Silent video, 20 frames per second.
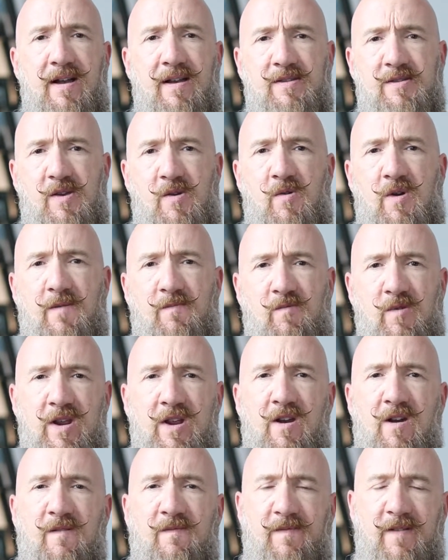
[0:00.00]
So if
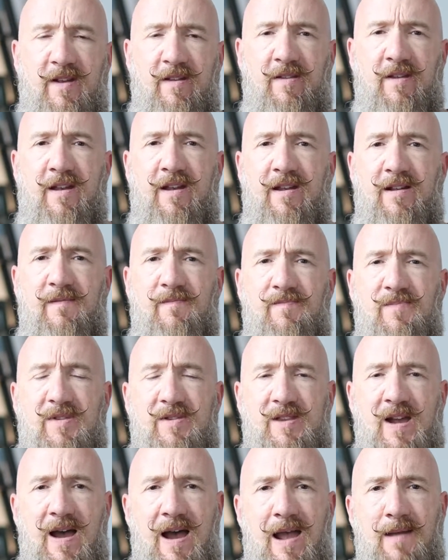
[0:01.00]
we are feeling
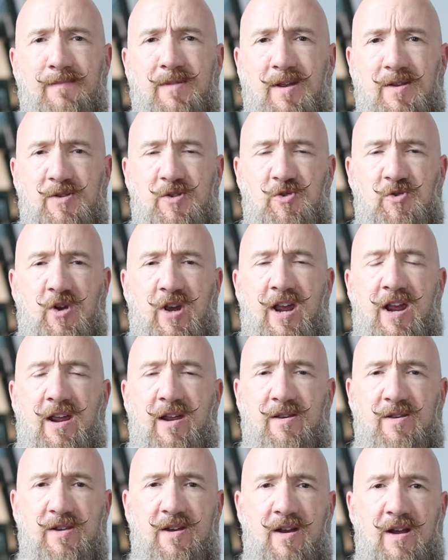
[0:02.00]
time
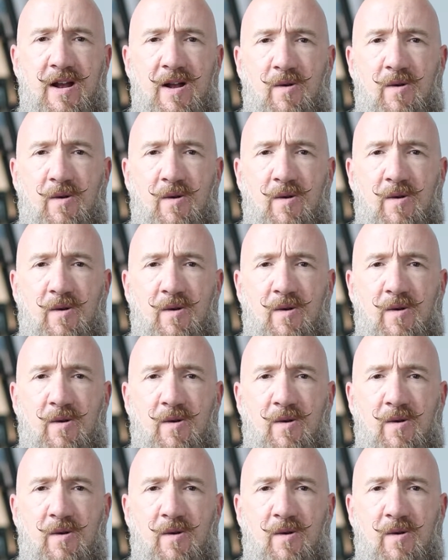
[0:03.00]
constrained,